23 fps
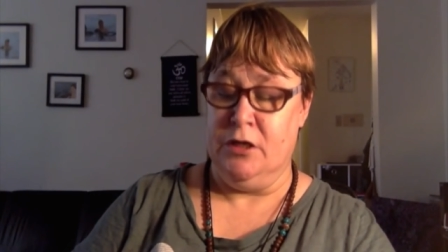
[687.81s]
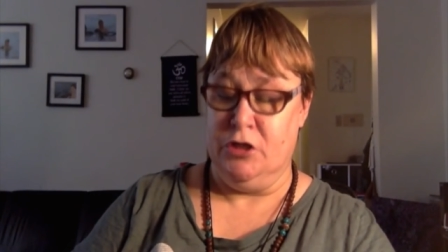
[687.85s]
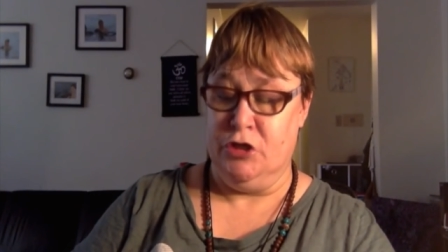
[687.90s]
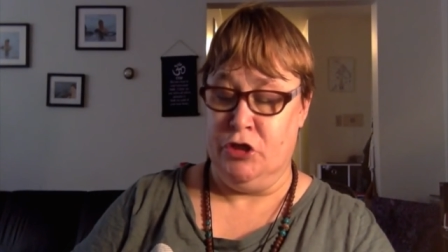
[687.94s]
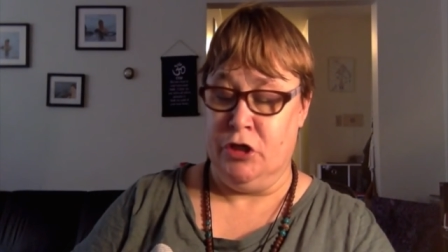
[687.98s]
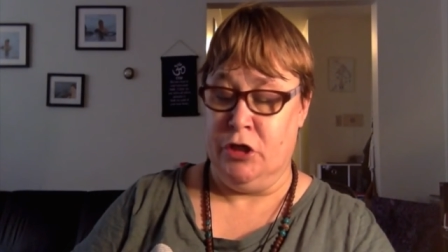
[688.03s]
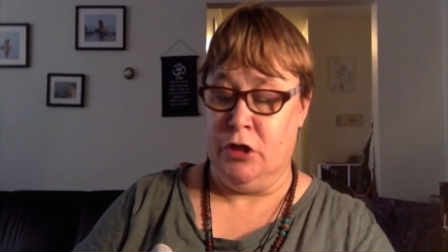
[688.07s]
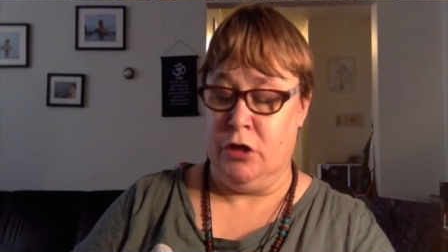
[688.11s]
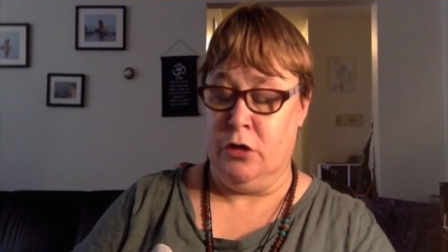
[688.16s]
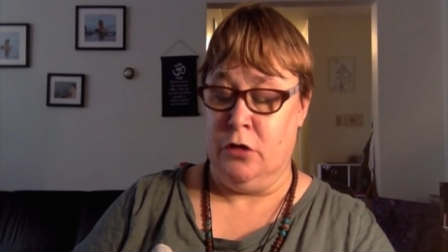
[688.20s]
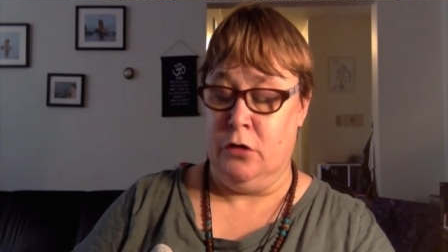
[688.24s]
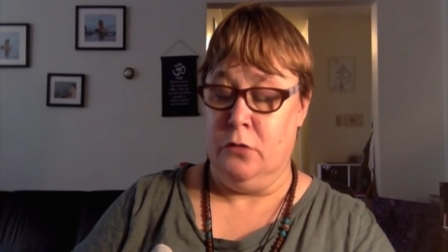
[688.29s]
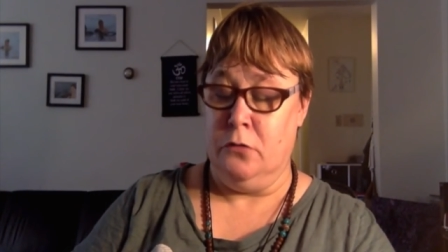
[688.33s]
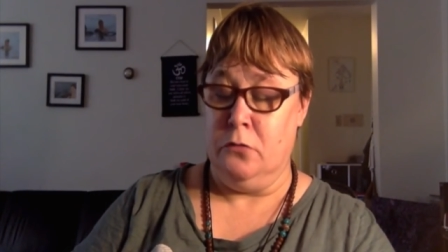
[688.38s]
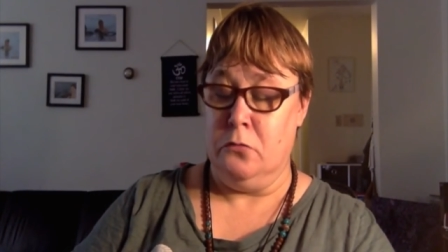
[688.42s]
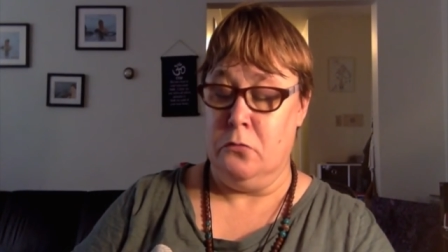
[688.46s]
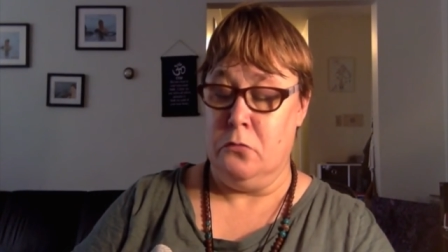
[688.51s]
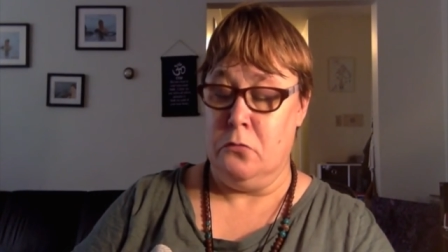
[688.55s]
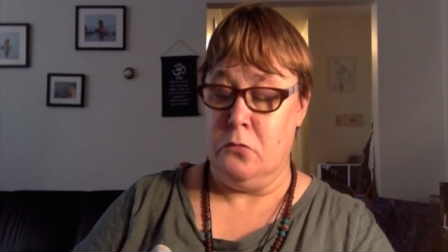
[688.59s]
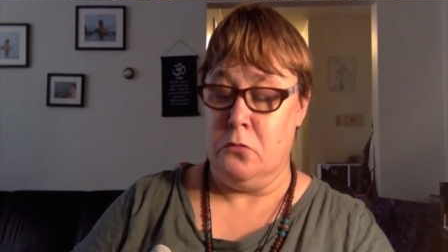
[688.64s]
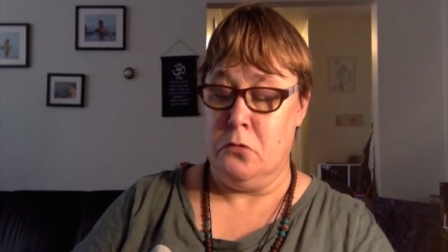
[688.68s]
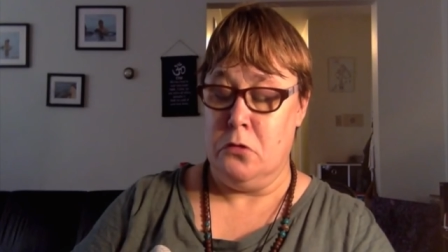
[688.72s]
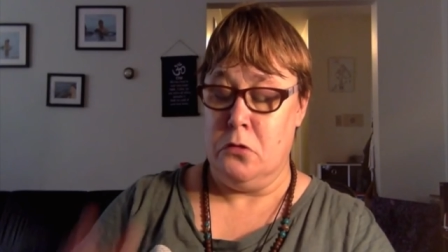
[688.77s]
gel.
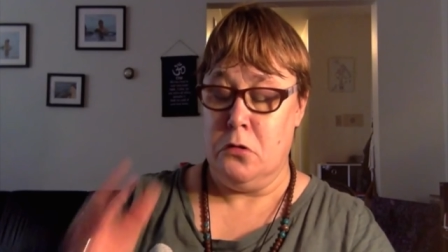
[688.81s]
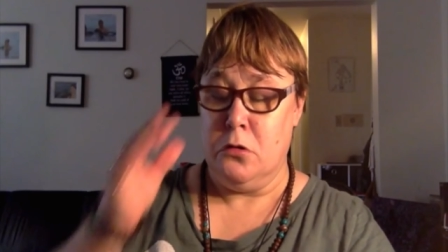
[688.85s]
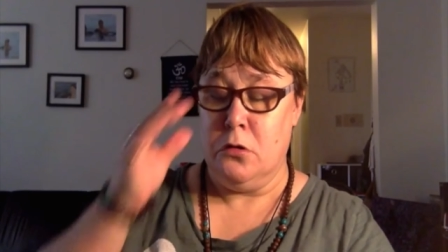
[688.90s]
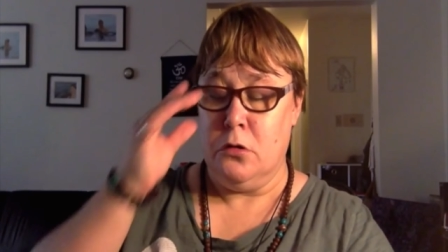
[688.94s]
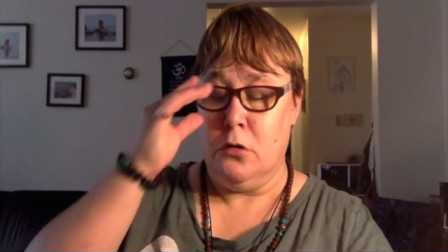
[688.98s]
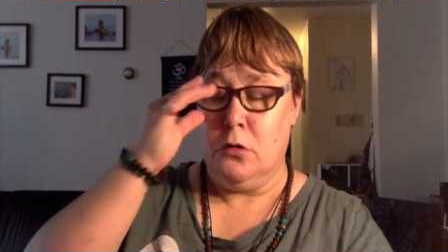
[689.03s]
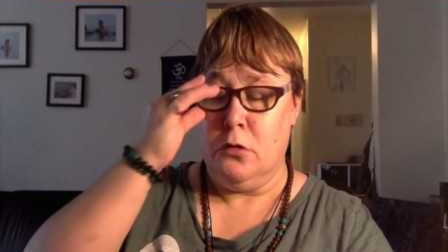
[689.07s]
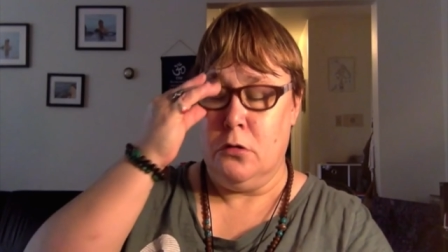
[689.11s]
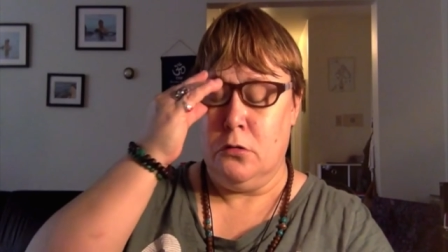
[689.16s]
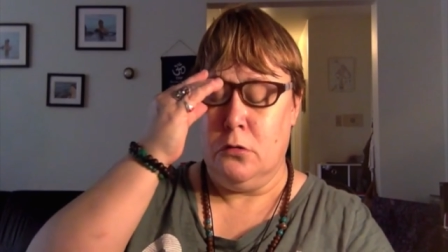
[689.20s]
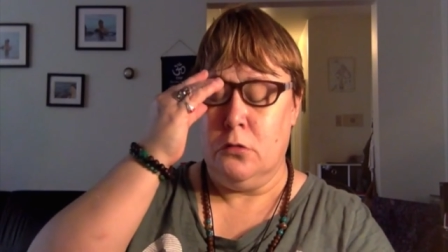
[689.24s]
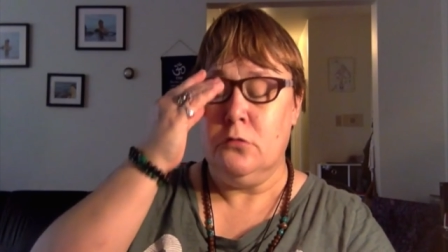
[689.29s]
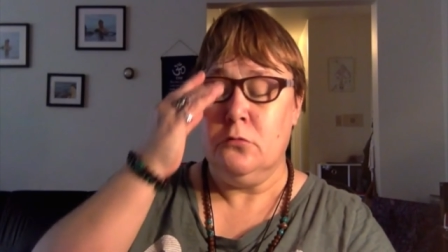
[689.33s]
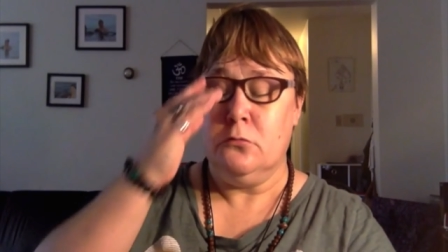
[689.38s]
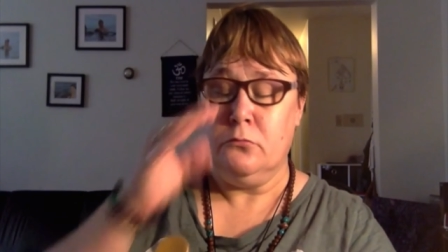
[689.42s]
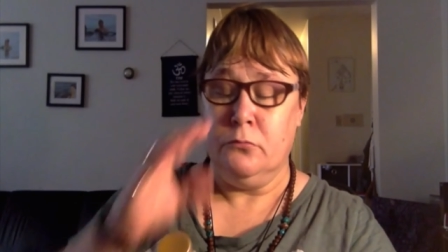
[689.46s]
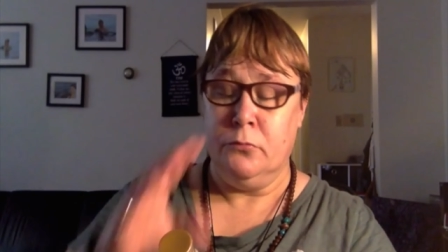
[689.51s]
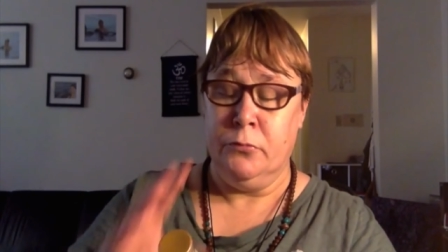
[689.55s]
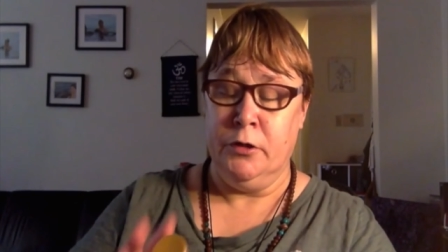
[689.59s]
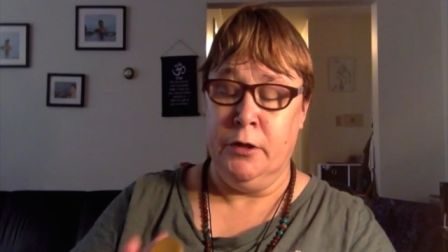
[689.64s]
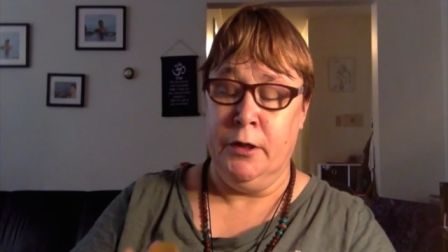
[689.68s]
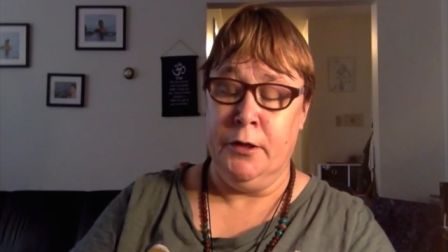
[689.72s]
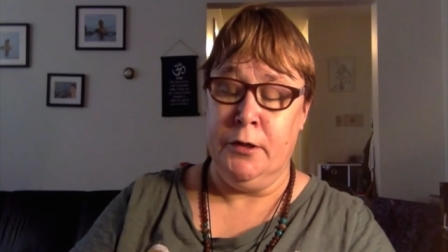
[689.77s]

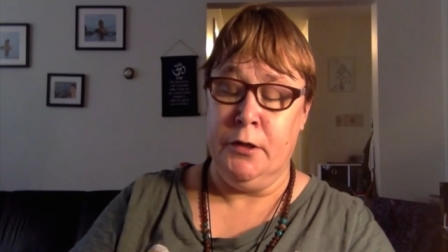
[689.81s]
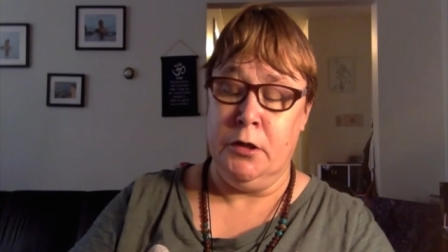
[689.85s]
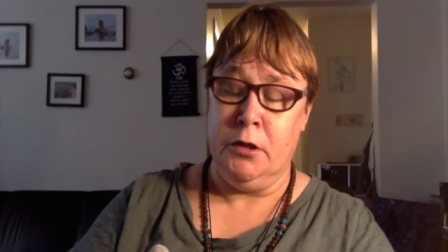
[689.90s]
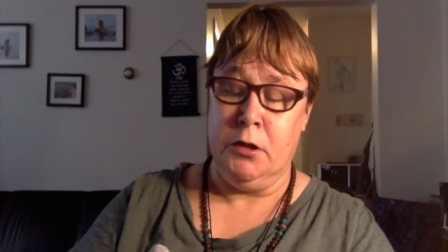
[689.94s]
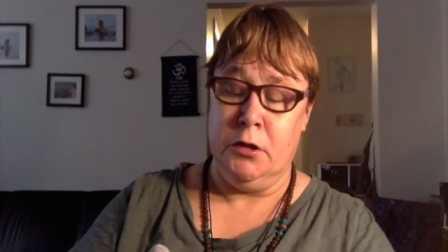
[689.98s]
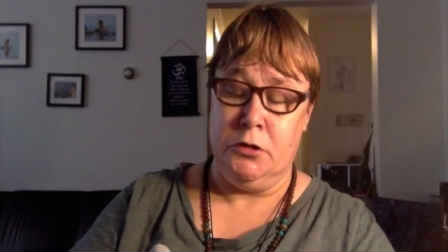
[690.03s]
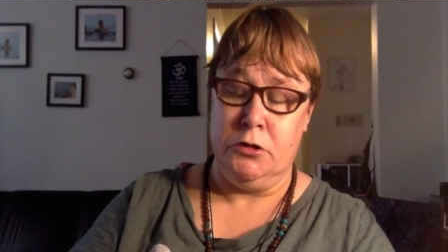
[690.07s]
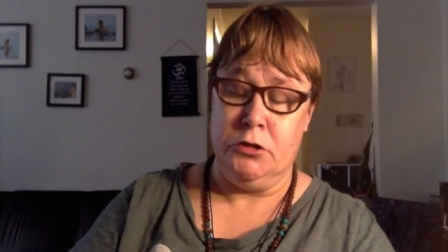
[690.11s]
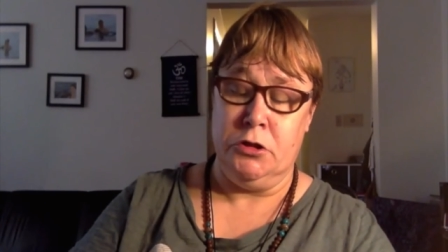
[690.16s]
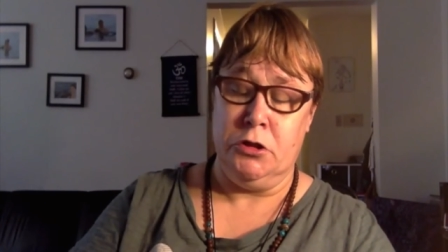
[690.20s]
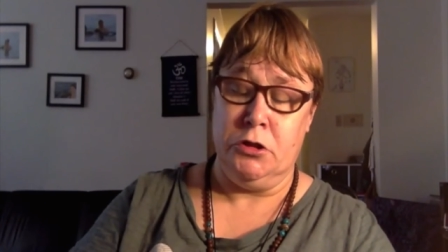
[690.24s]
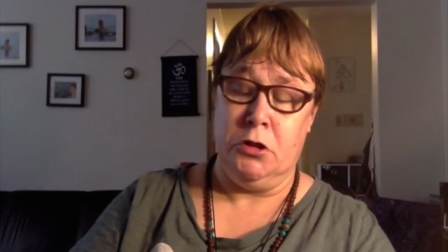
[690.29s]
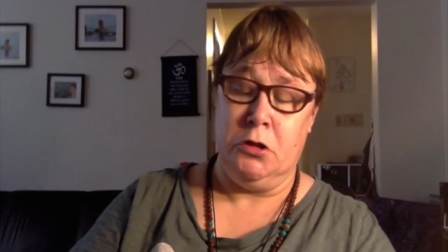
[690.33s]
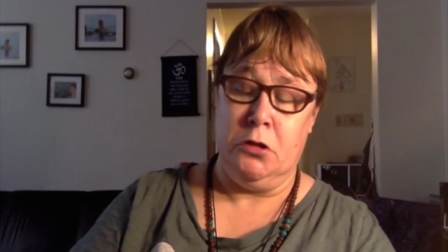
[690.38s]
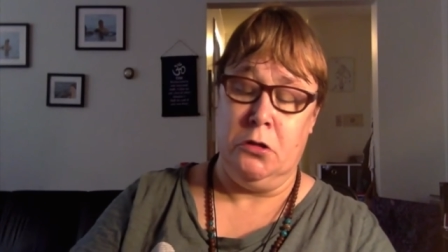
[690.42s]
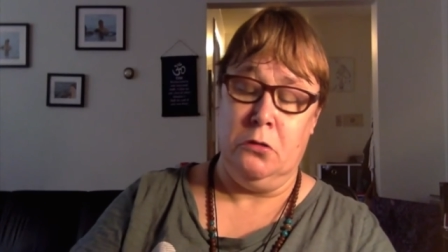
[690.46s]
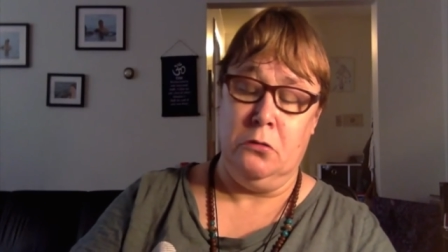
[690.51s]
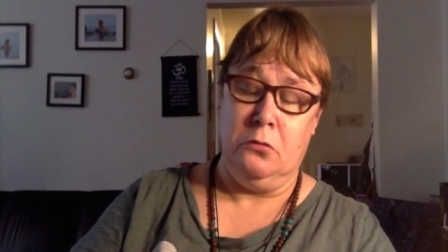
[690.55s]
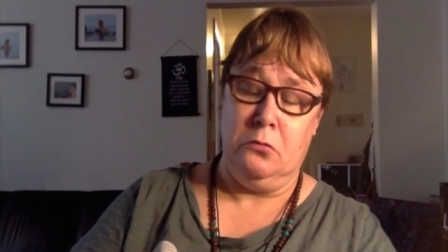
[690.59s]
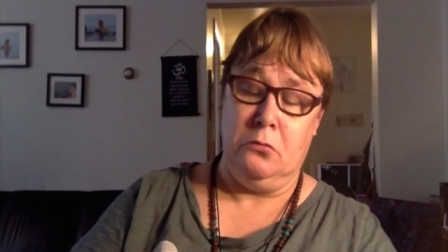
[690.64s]
Blending gel.